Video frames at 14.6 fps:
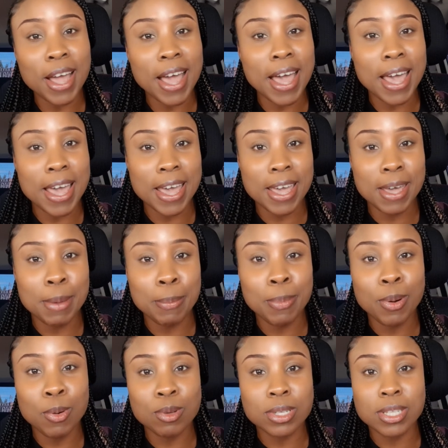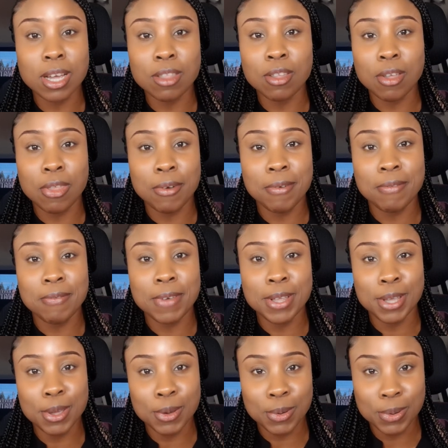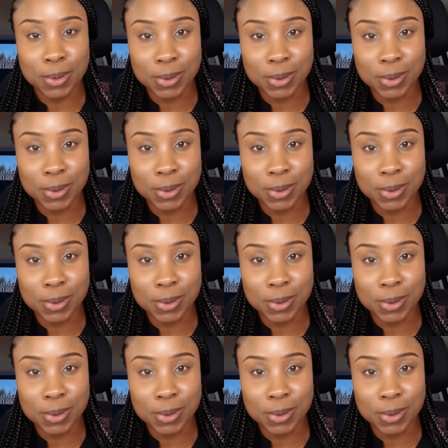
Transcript: I post another video.